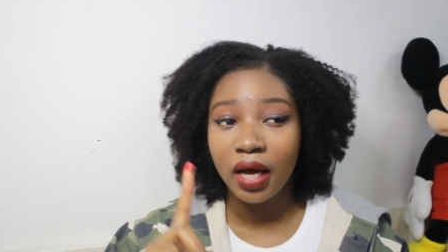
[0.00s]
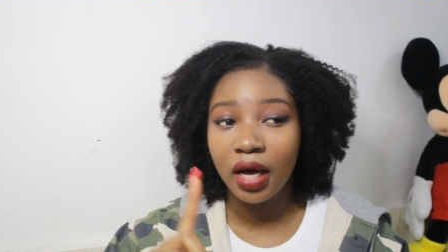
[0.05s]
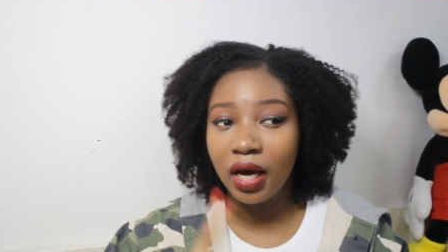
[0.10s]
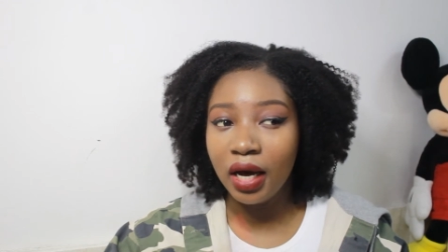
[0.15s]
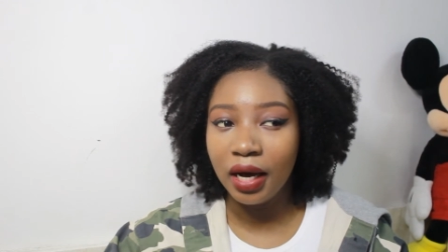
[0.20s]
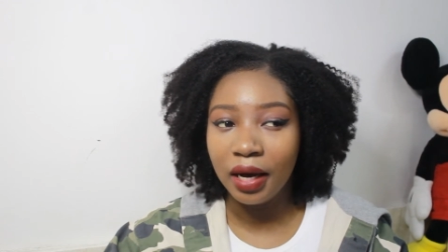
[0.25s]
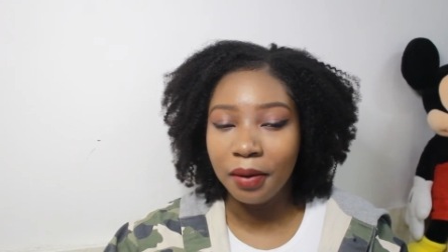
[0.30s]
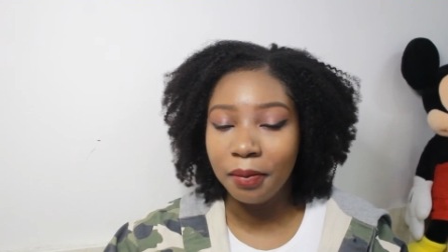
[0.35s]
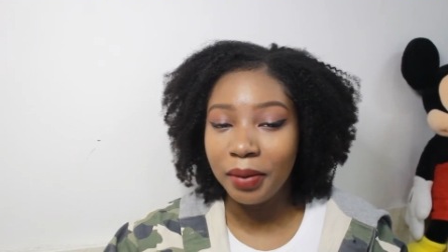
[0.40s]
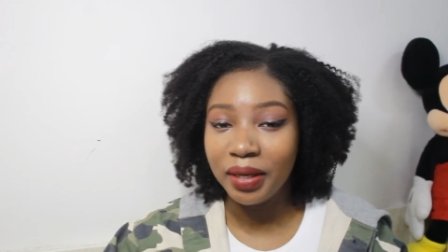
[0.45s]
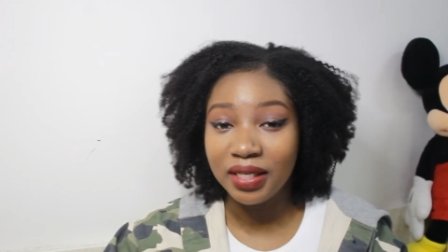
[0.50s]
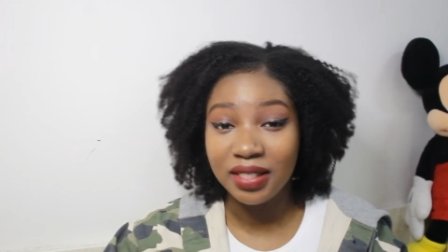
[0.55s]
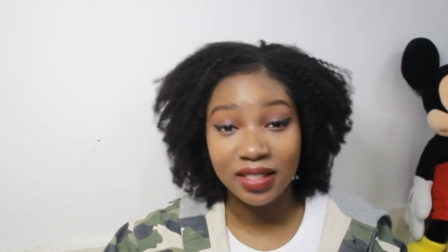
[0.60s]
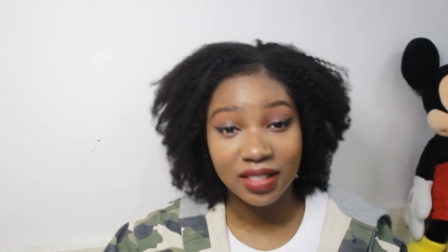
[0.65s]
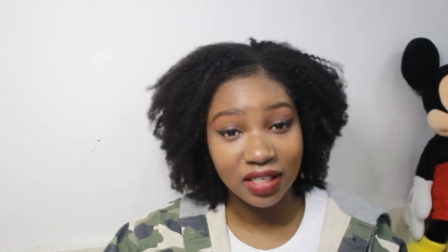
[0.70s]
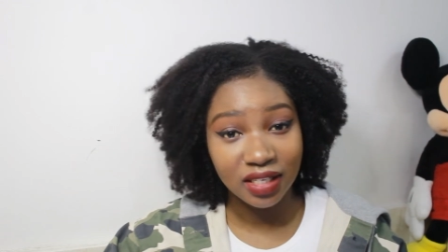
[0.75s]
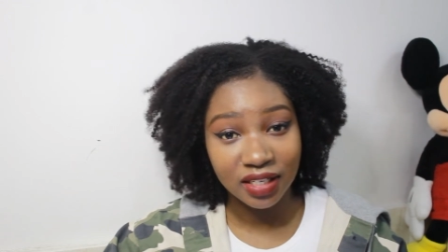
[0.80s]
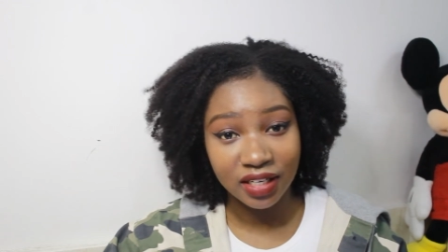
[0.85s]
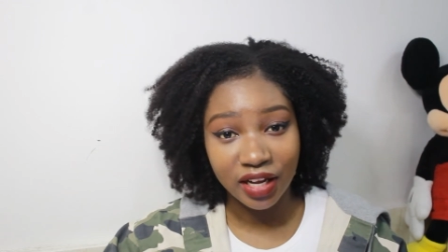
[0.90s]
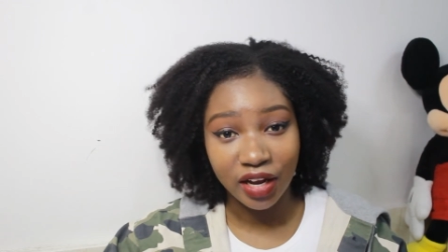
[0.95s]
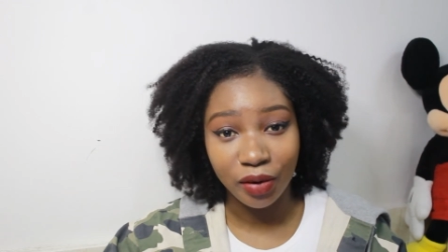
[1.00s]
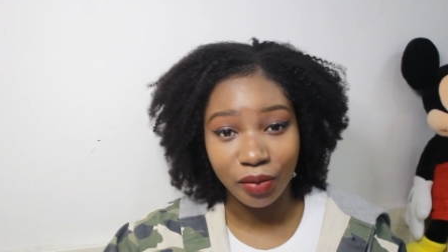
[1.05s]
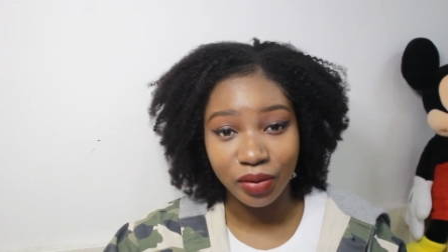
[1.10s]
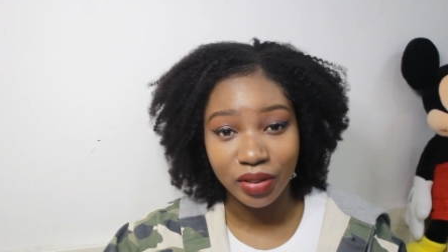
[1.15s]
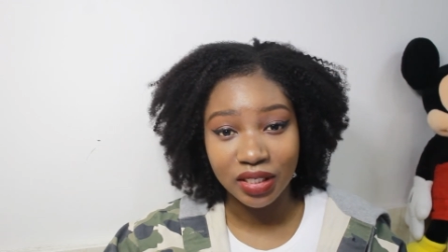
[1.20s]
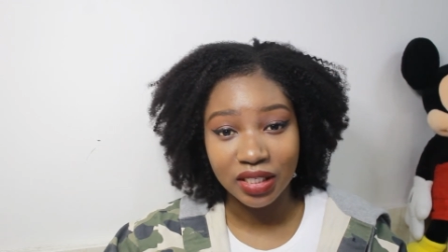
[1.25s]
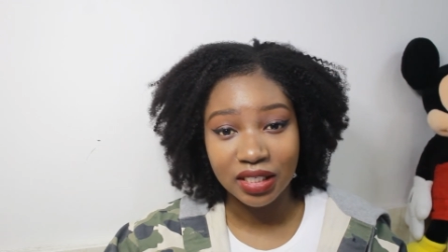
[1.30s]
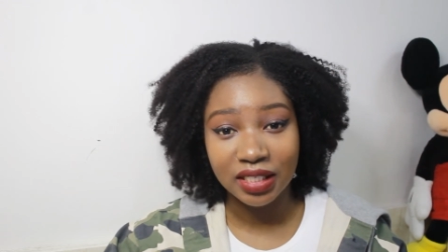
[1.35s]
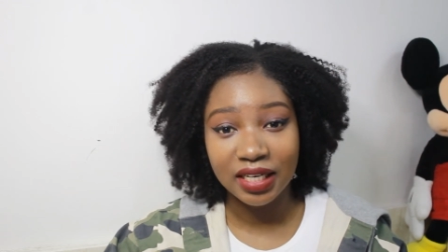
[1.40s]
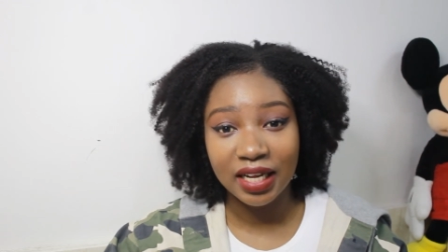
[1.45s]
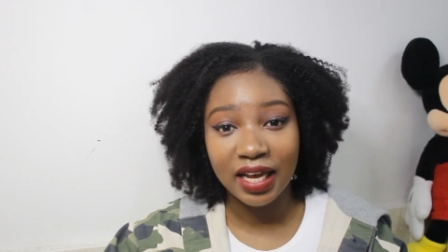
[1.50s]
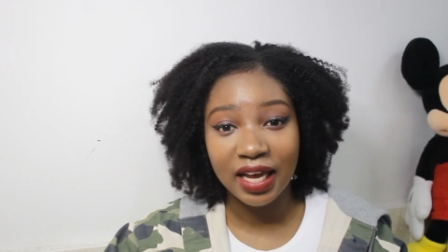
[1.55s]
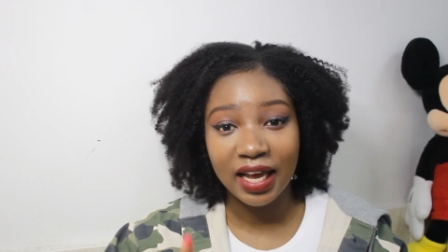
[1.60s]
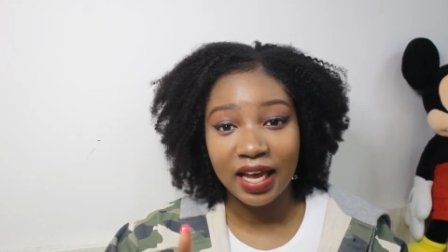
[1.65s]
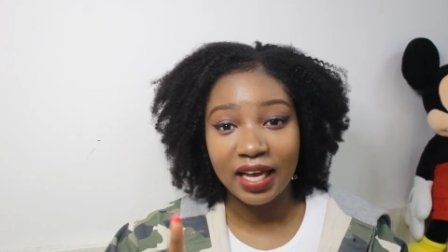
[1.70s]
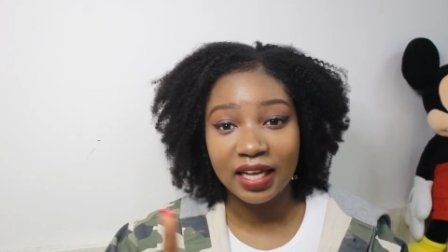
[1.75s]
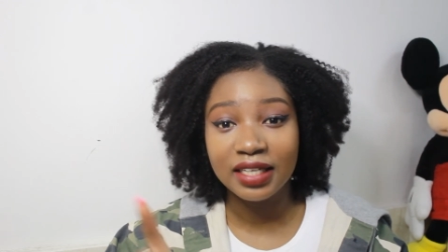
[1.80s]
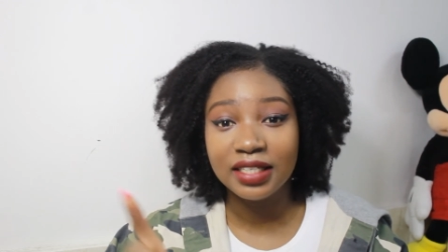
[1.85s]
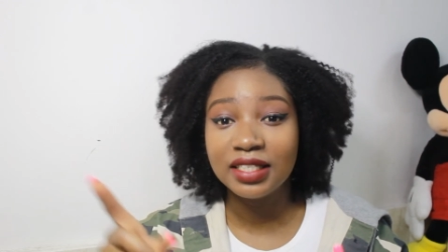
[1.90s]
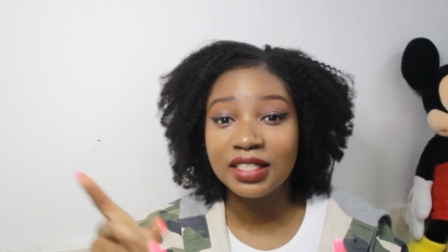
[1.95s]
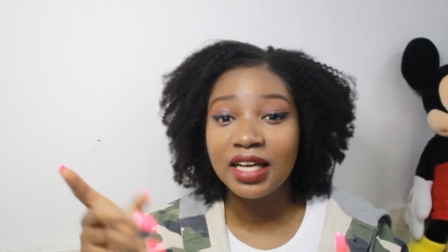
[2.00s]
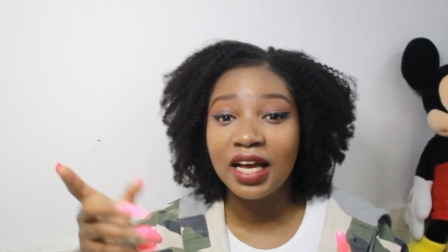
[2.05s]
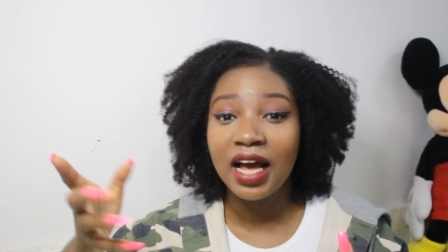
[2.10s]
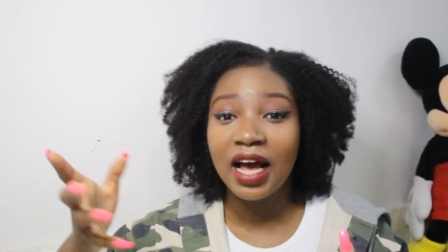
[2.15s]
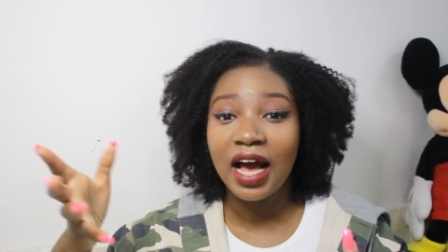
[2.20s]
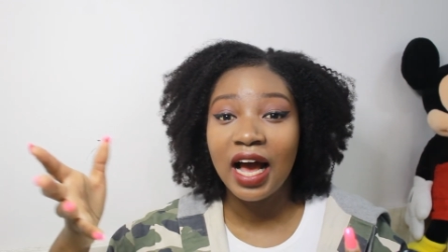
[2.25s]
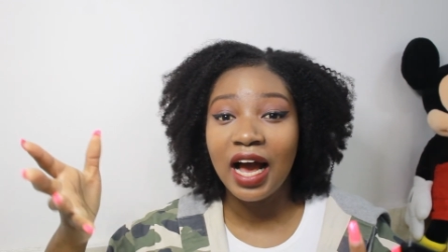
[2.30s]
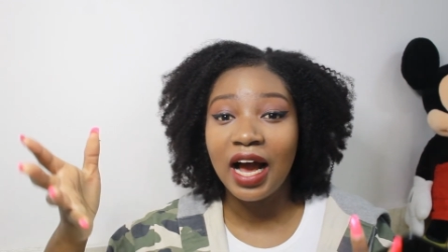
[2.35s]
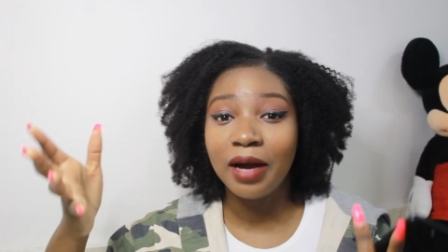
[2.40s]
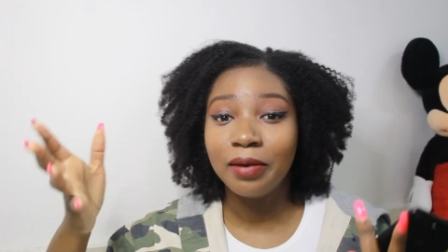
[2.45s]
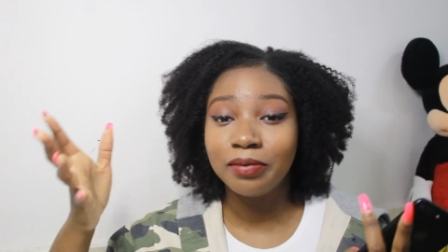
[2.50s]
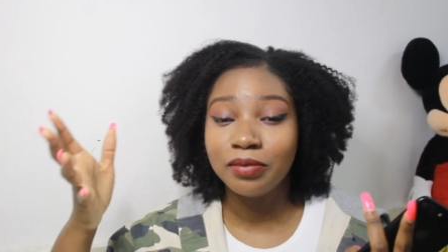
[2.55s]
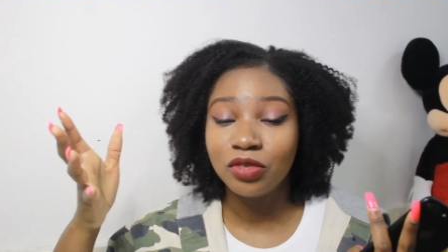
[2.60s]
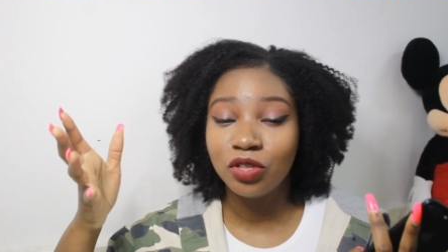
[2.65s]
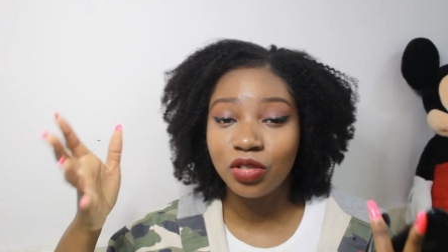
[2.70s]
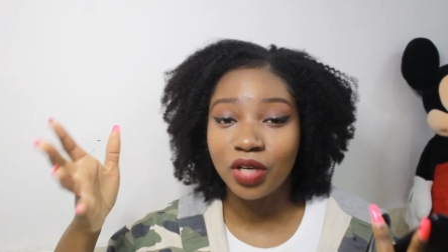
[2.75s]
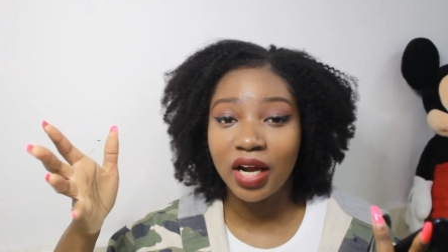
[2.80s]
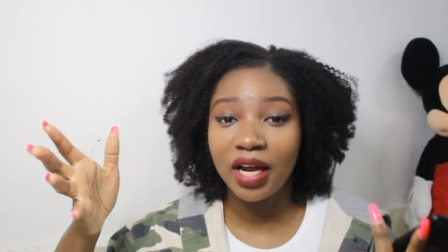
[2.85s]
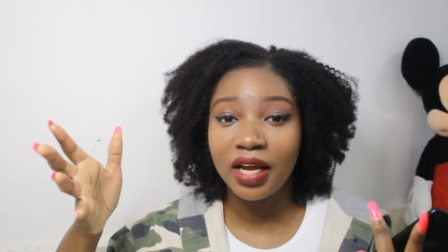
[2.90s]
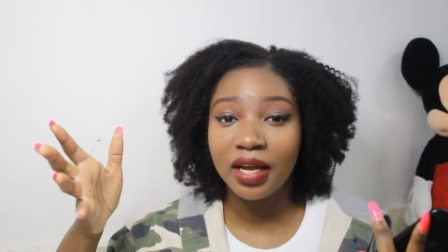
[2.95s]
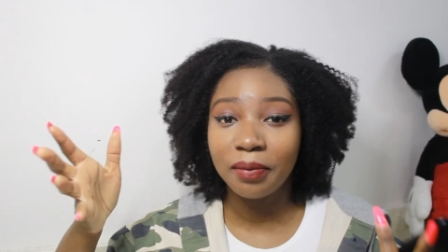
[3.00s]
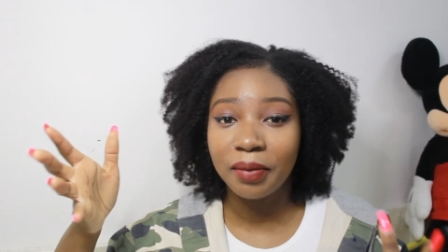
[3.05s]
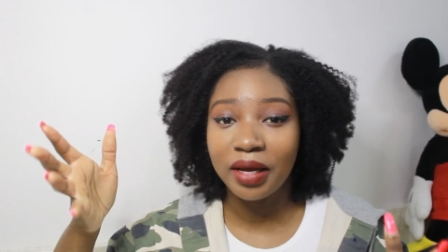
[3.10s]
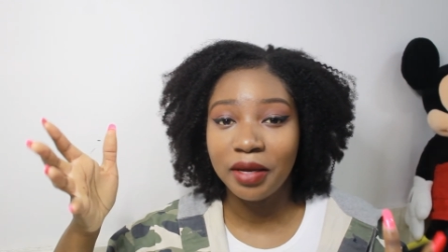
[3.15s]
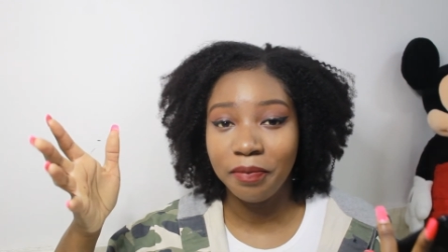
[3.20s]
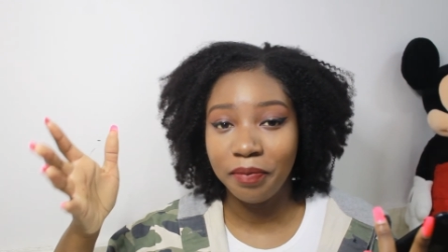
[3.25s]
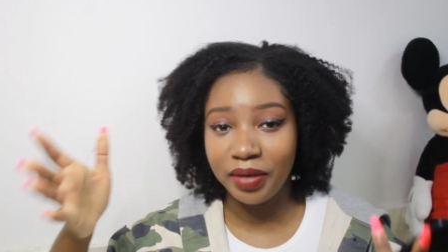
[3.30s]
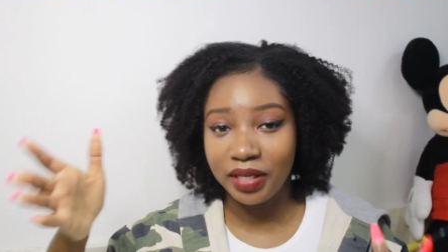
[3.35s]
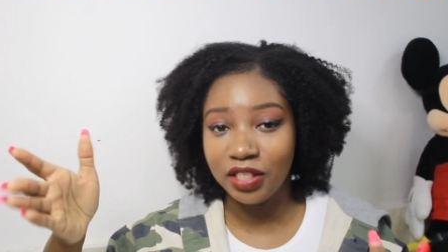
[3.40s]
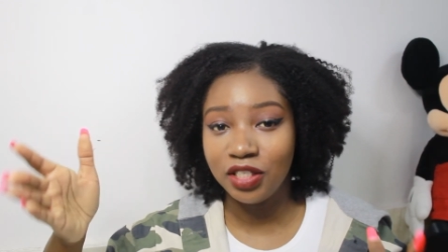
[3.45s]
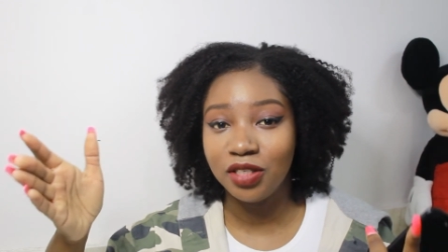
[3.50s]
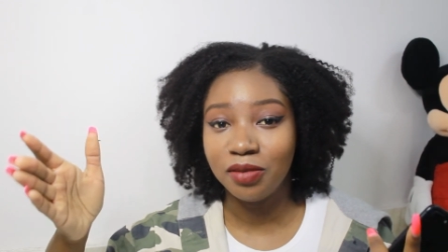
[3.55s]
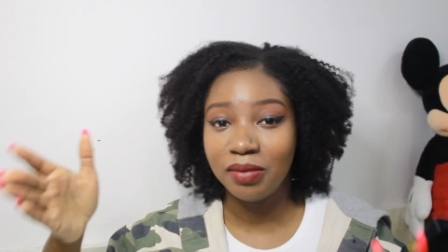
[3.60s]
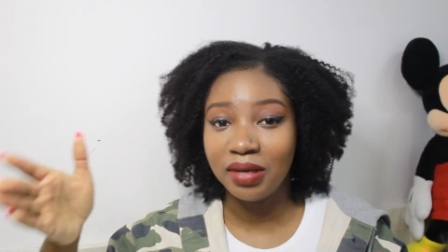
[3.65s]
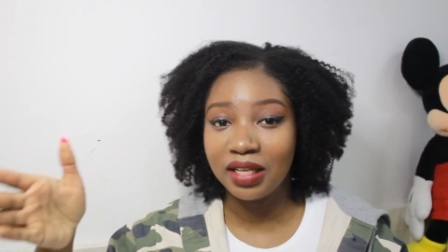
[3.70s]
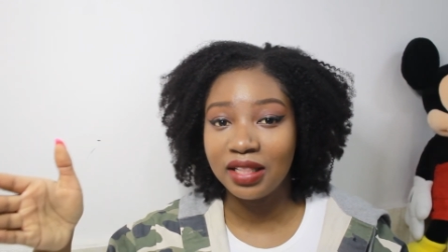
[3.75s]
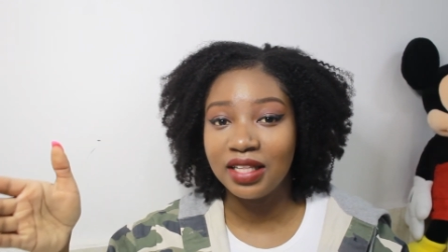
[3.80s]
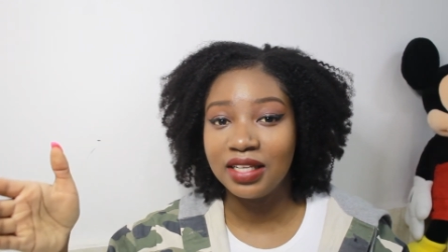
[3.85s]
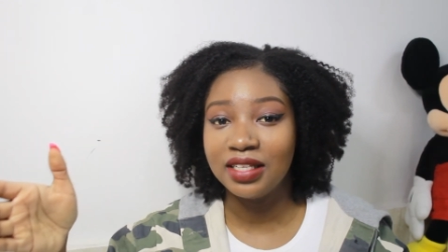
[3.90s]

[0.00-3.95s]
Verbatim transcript: uh, my skincare routine and I'm trying my best to make